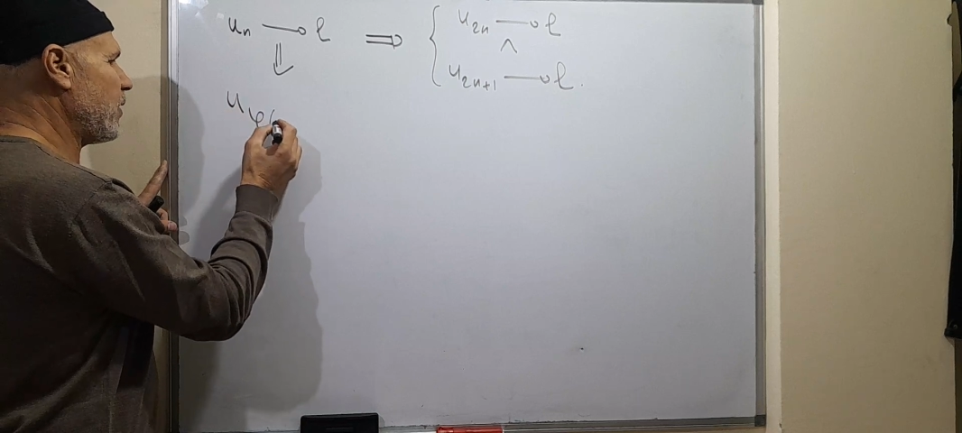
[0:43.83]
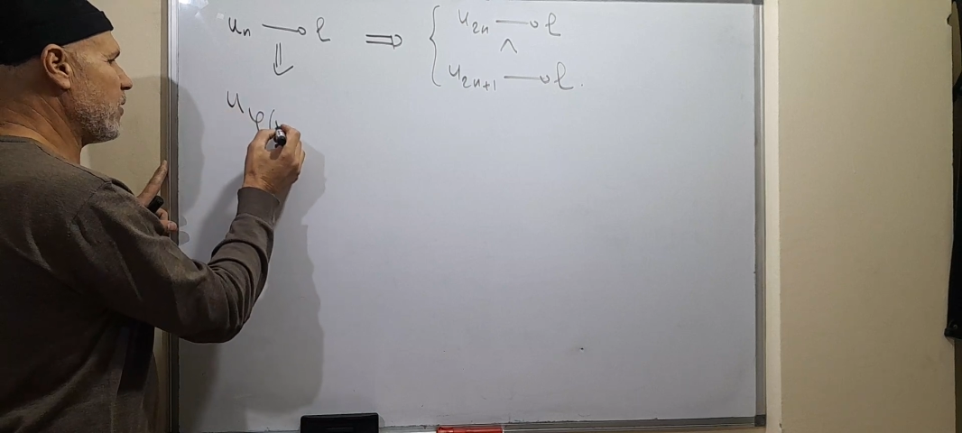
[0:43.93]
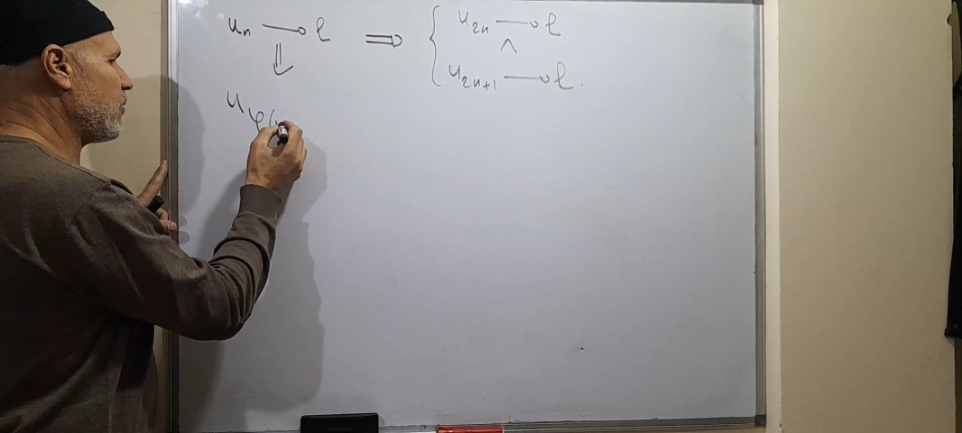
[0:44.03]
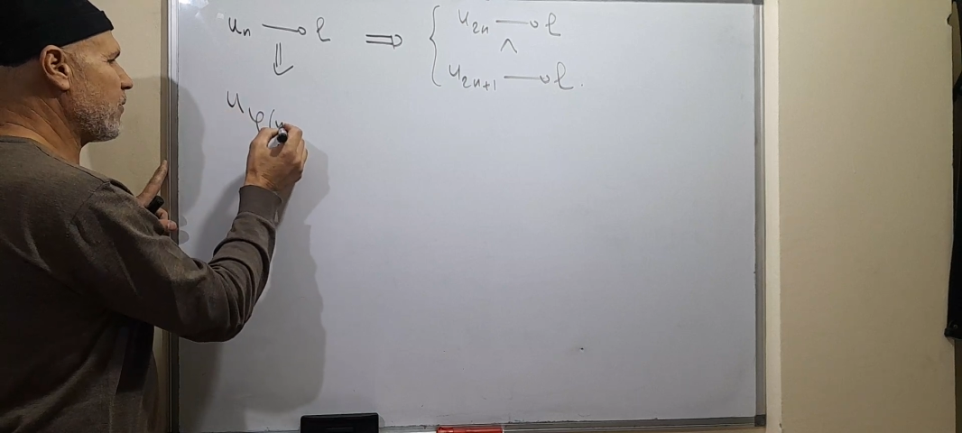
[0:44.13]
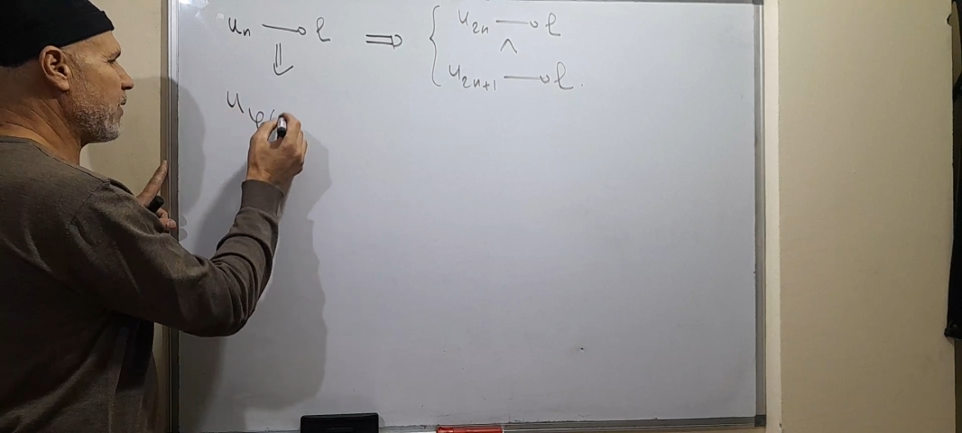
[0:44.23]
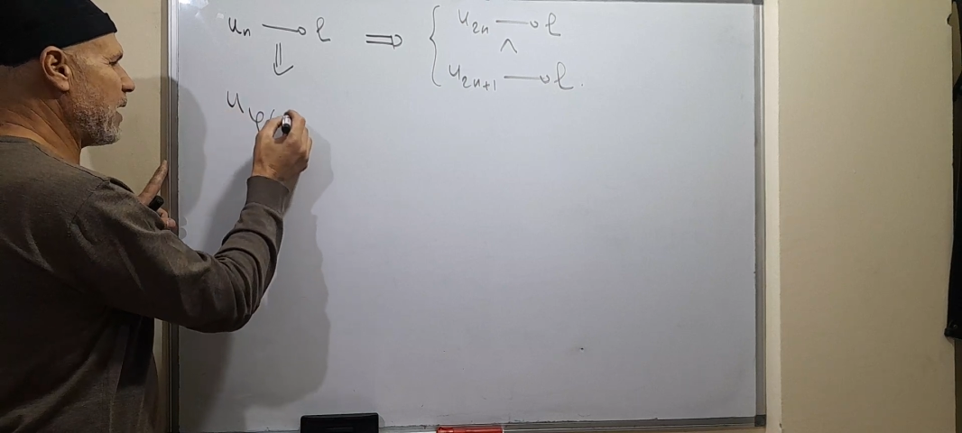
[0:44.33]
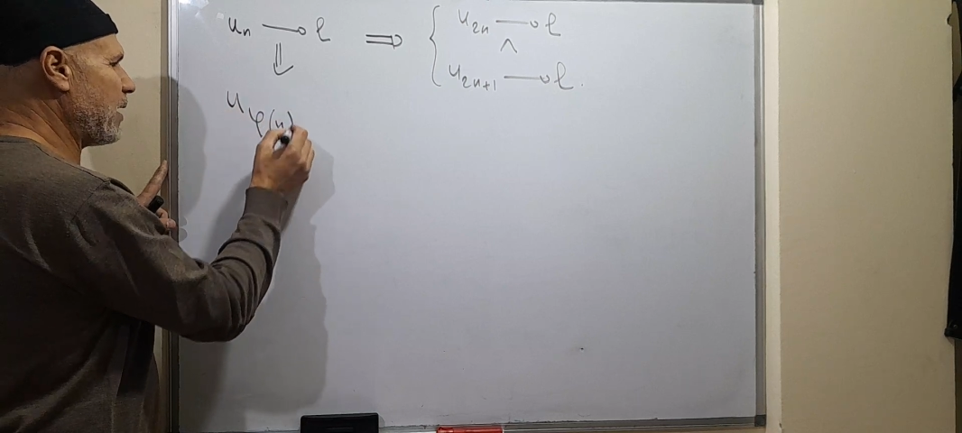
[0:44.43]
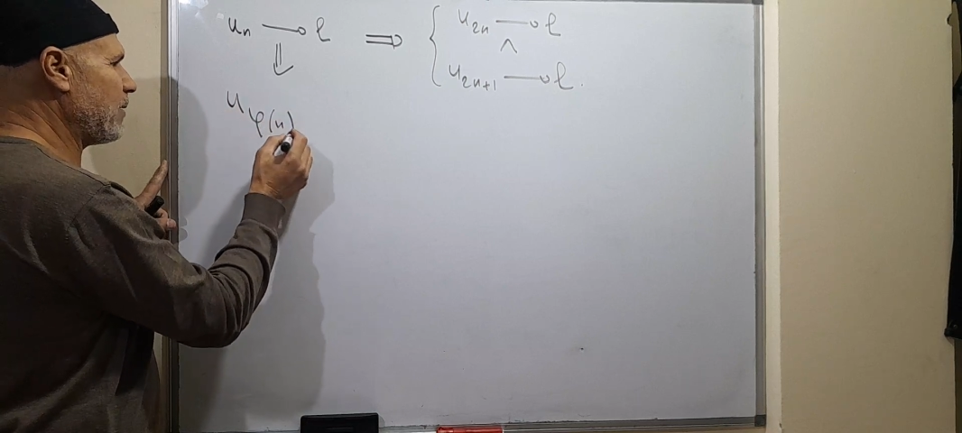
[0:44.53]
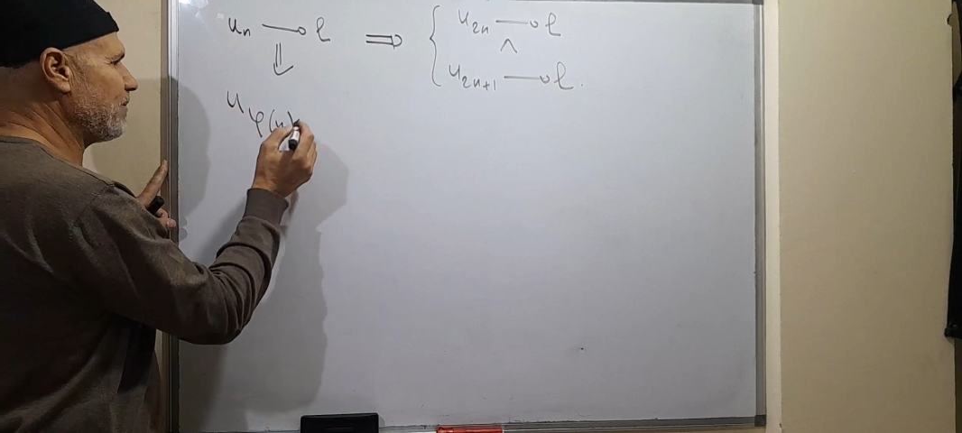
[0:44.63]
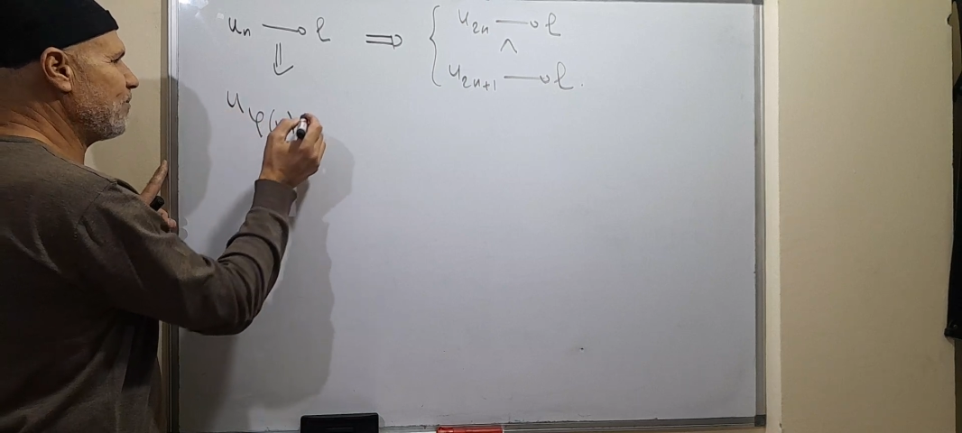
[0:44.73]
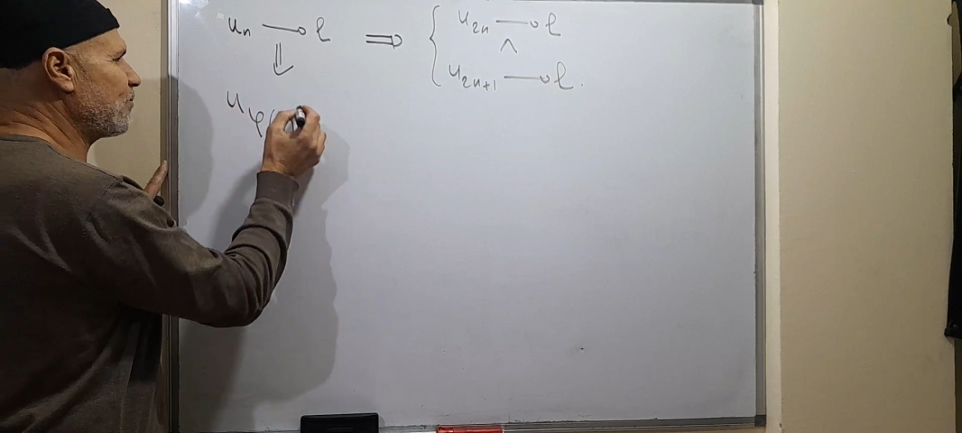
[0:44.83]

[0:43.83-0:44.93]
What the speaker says: phi of n